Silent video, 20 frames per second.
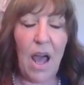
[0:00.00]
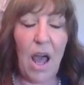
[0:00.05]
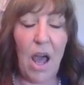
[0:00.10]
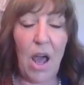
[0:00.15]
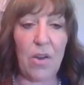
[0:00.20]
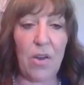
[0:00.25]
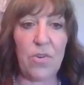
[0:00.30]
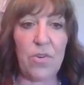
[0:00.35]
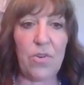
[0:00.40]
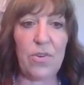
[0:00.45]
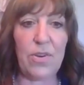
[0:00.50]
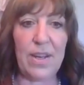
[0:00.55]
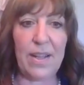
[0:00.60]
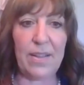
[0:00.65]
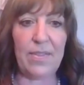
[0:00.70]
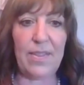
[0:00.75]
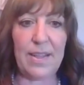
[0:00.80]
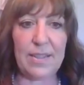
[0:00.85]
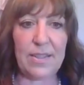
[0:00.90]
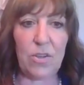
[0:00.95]

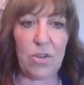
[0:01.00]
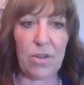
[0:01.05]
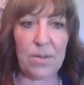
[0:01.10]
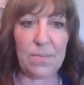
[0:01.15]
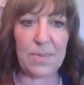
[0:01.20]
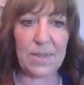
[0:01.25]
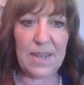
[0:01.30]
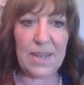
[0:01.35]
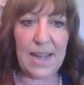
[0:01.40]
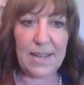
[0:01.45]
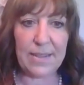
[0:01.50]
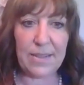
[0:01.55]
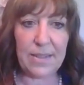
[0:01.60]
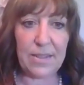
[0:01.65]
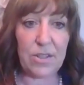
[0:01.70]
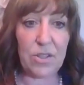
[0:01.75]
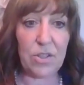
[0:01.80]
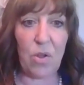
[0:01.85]
underneath these circumstances.